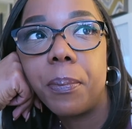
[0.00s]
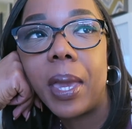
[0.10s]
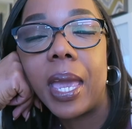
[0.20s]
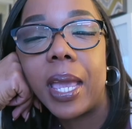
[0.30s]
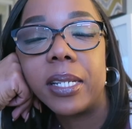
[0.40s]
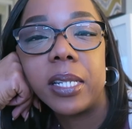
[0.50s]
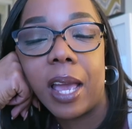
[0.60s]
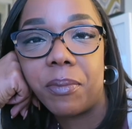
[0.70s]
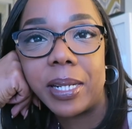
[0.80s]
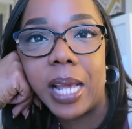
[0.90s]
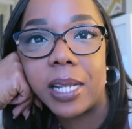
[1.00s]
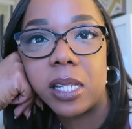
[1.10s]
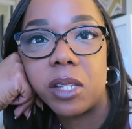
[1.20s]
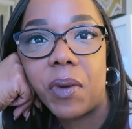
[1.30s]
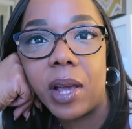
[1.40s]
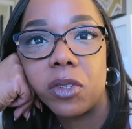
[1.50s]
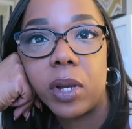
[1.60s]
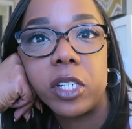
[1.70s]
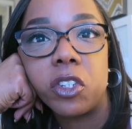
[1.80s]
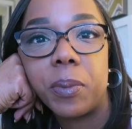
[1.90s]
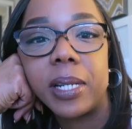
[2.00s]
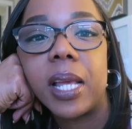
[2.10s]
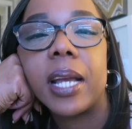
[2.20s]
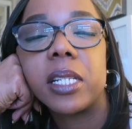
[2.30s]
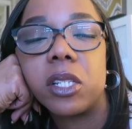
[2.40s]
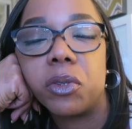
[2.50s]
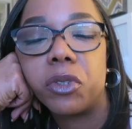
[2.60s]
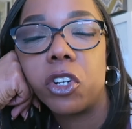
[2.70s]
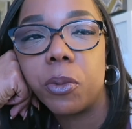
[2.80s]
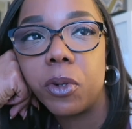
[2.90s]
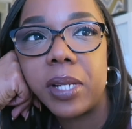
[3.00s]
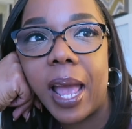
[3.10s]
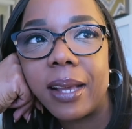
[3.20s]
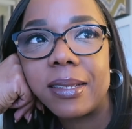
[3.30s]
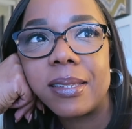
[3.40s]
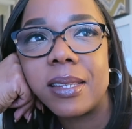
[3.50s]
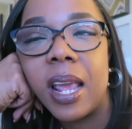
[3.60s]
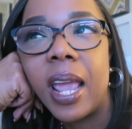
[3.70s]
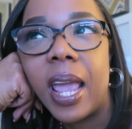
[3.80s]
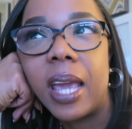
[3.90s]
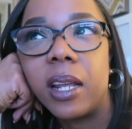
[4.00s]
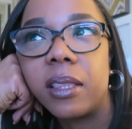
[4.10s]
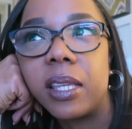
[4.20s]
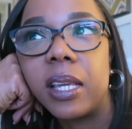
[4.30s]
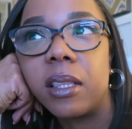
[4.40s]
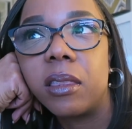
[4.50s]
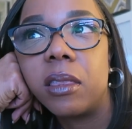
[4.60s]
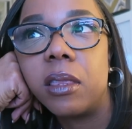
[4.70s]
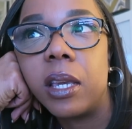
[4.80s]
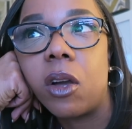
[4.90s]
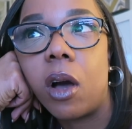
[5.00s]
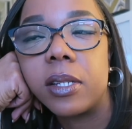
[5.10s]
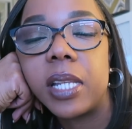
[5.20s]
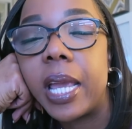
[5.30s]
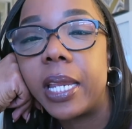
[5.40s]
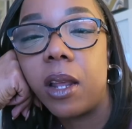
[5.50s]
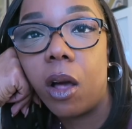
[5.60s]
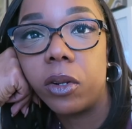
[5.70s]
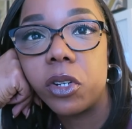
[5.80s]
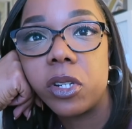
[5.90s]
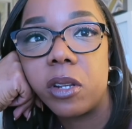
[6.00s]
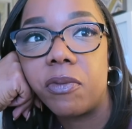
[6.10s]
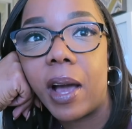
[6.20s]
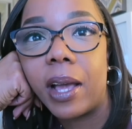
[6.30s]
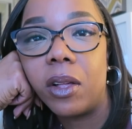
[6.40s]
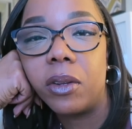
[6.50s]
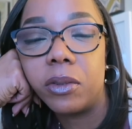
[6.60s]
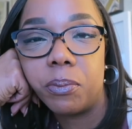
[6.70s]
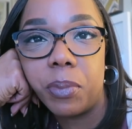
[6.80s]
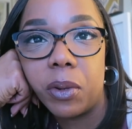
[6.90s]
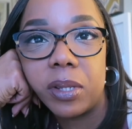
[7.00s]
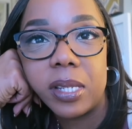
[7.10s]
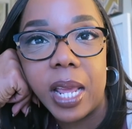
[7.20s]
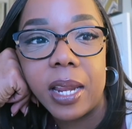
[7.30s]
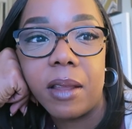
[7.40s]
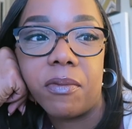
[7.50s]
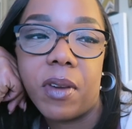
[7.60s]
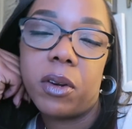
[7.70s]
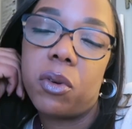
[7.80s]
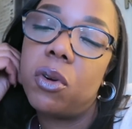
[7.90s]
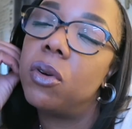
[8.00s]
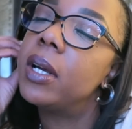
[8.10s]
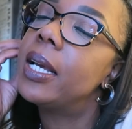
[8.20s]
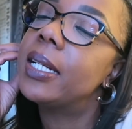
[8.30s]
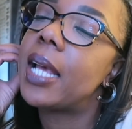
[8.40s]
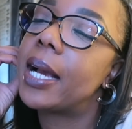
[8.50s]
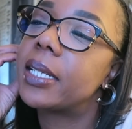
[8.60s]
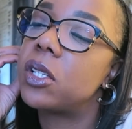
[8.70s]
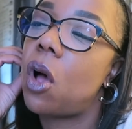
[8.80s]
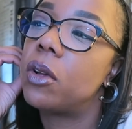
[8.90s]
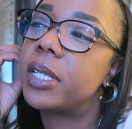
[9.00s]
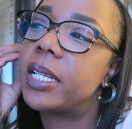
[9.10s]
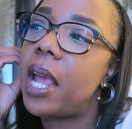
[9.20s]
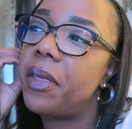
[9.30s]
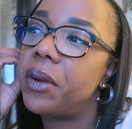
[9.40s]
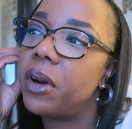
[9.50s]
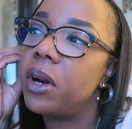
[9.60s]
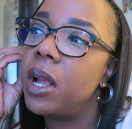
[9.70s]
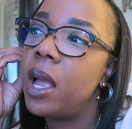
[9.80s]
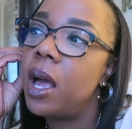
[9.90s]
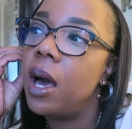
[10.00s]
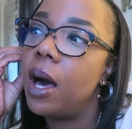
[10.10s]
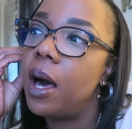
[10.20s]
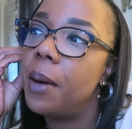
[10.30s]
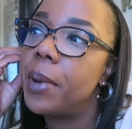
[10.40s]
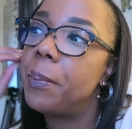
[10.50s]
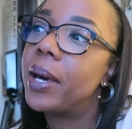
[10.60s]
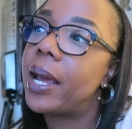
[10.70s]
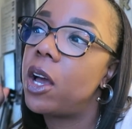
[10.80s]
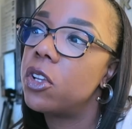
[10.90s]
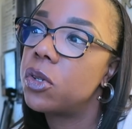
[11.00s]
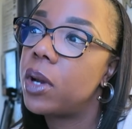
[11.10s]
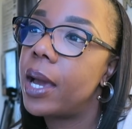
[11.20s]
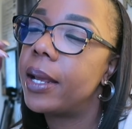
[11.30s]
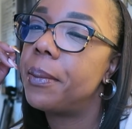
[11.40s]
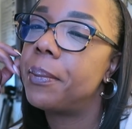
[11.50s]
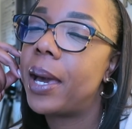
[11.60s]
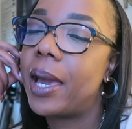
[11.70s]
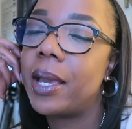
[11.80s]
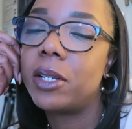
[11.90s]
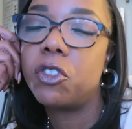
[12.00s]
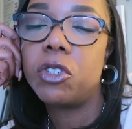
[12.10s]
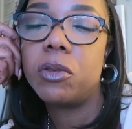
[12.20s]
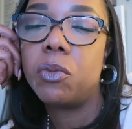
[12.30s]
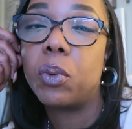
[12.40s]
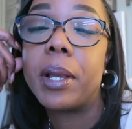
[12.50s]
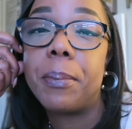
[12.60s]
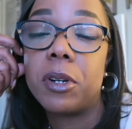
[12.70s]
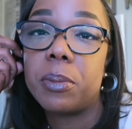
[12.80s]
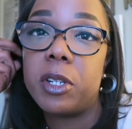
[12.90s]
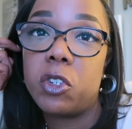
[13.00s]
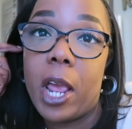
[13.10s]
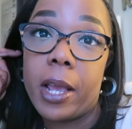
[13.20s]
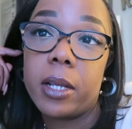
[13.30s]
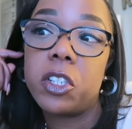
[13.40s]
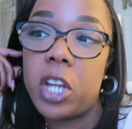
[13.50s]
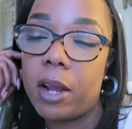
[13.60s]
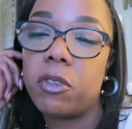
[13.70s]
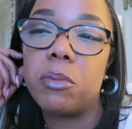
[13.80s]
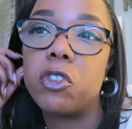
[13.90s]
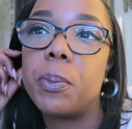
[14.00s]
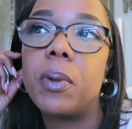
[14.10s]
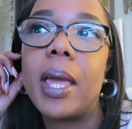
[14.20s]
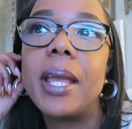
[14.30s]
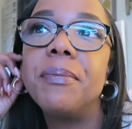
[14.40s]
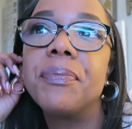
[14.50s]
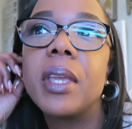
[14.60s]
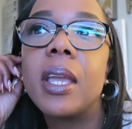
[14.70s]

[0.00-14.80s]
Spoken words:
pay to have my taxes filed. So I just do my taxes through TurboTax, and I think it costs $80 to file both state and federal taxes all together. But I also got my reimbursement check from AAA,